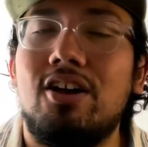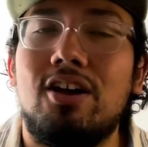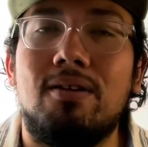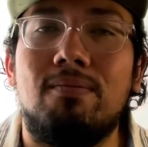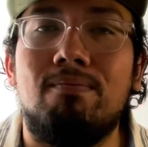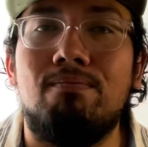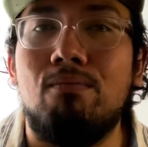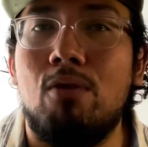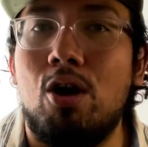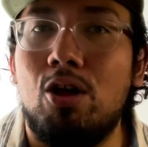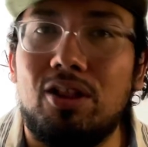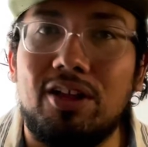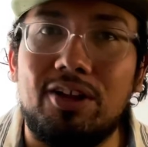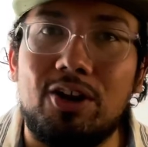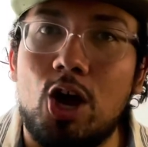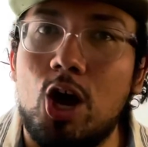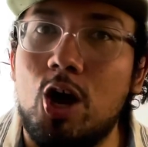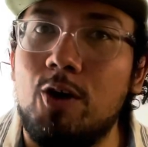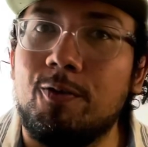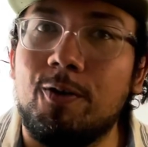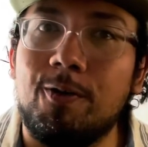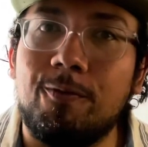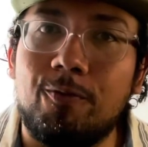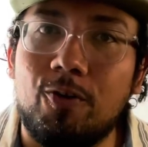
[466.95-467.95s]
mull it
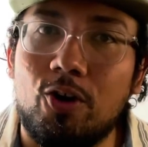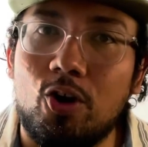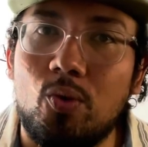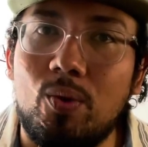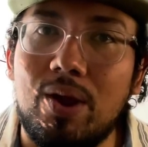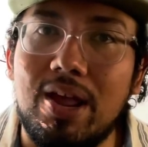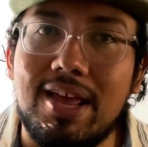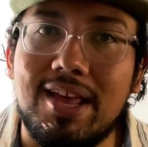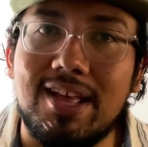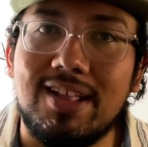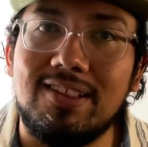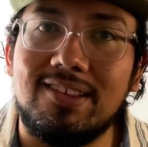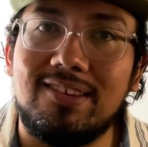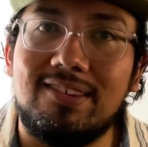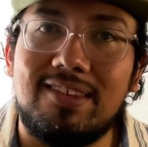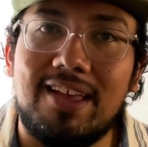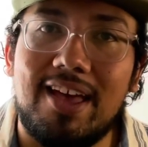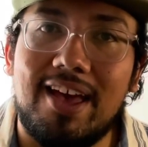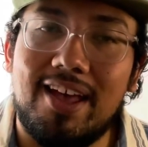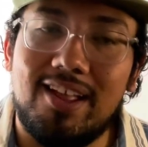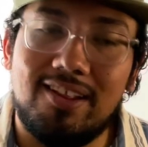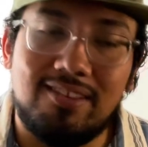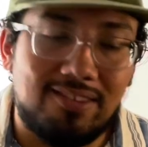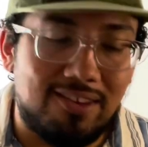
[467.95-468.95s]
over for a week
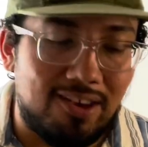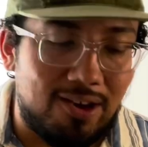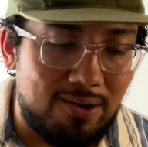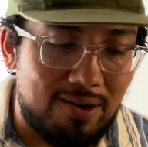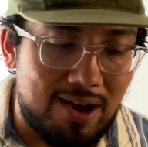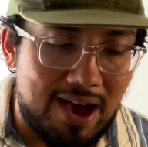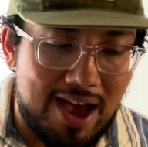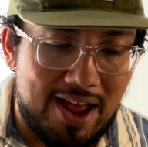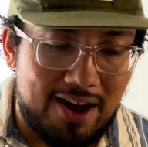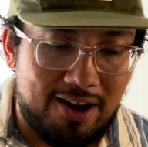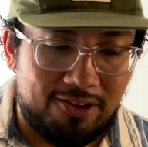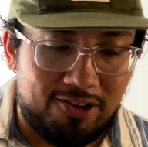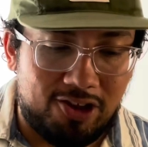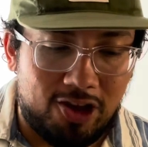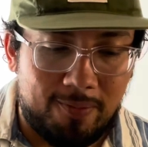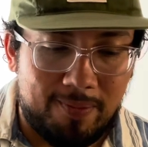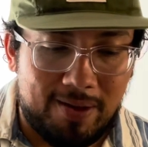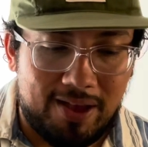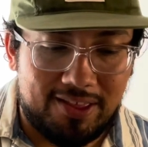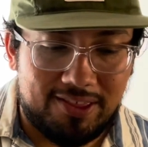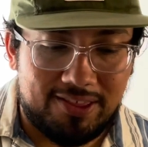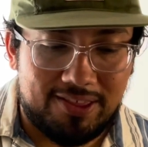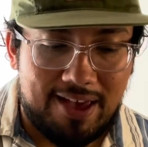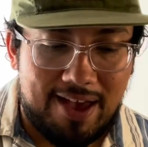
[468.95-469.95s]
instead, so I don't know
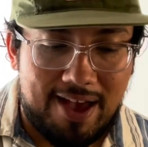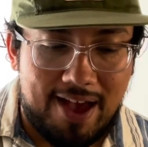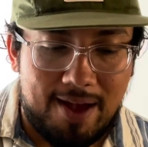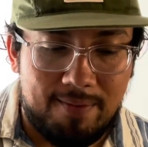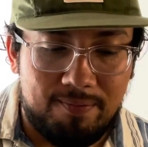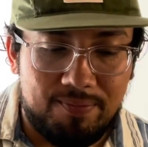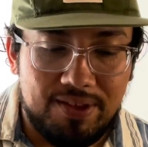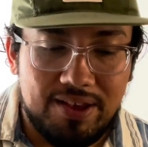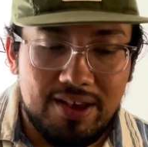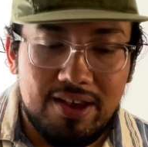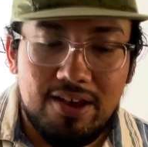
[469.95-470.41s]
about that.